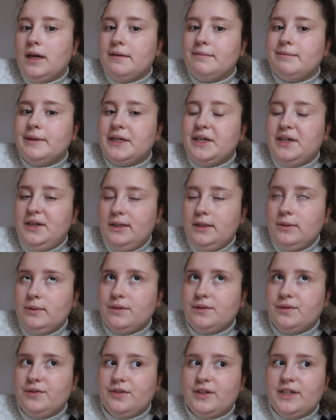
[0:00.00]
I've been
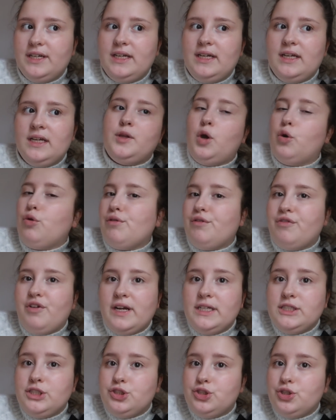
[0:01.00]
gluten free, no
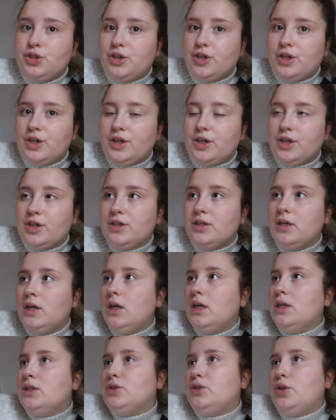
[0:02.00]
refined sugar,
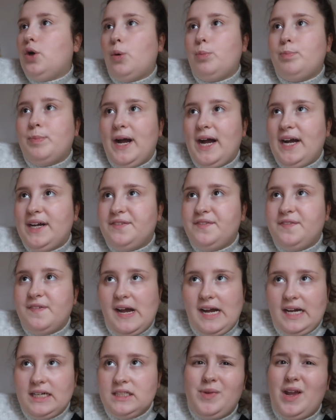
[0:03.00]
no bad fat.